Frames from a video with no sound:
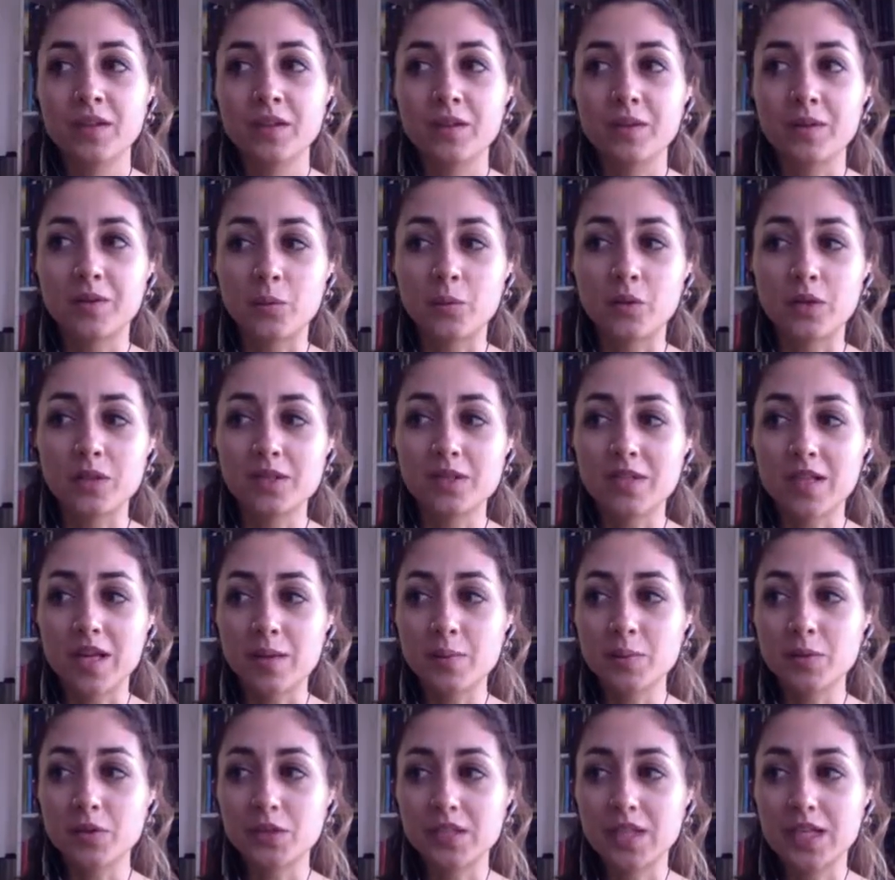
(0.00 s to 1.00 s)
we're
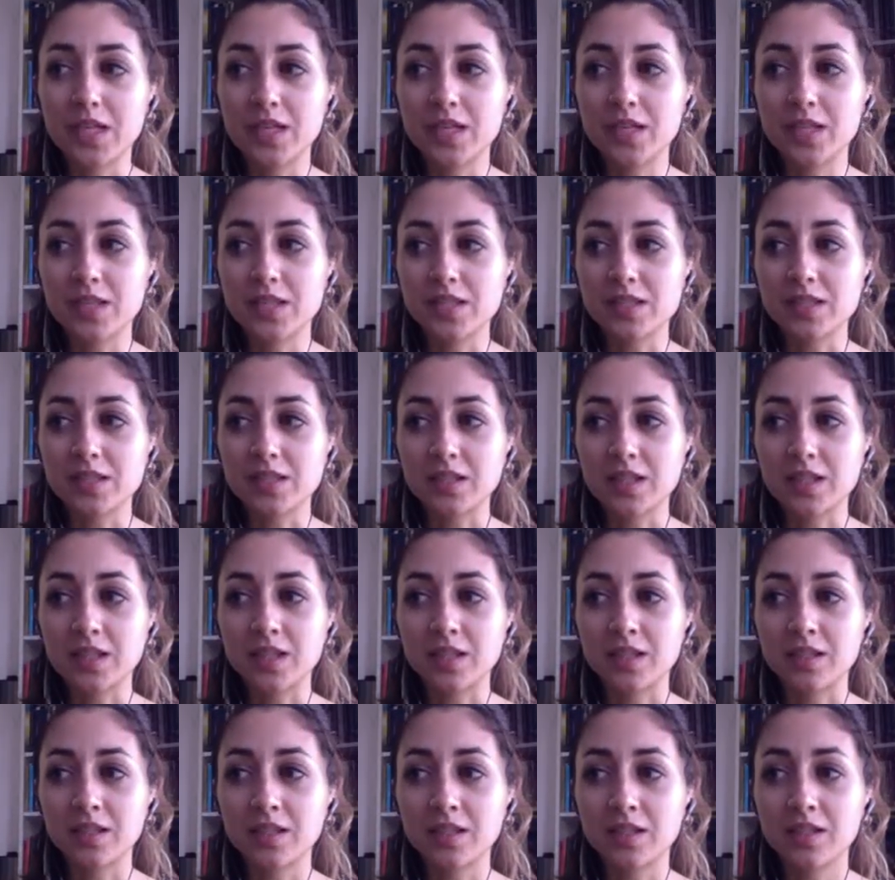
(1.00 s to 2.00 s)

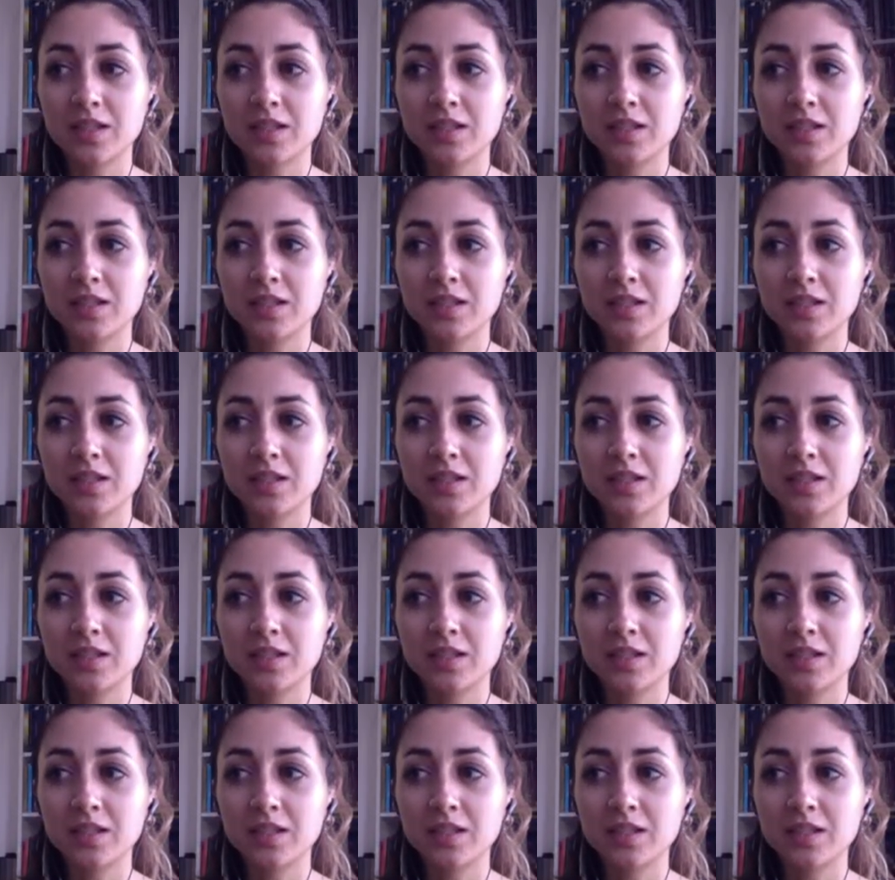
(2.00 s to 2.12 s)
simultaneously